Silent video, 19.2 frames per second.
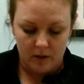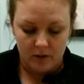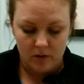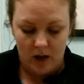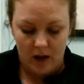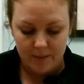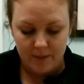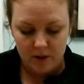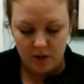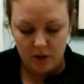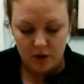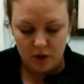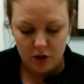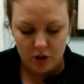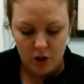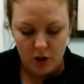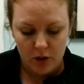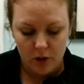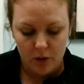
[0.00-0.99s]
So I'm just going to
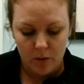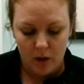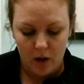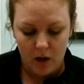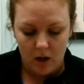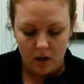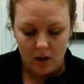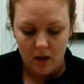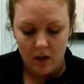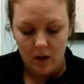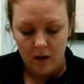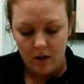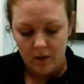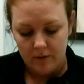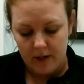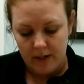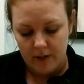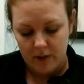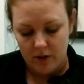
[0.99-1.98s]
show you on
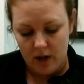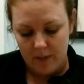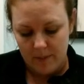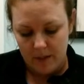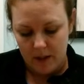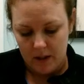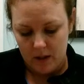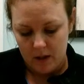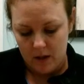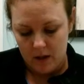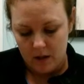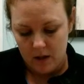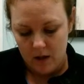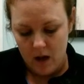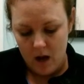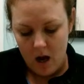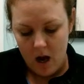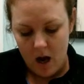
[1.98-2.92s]
Raindrop here.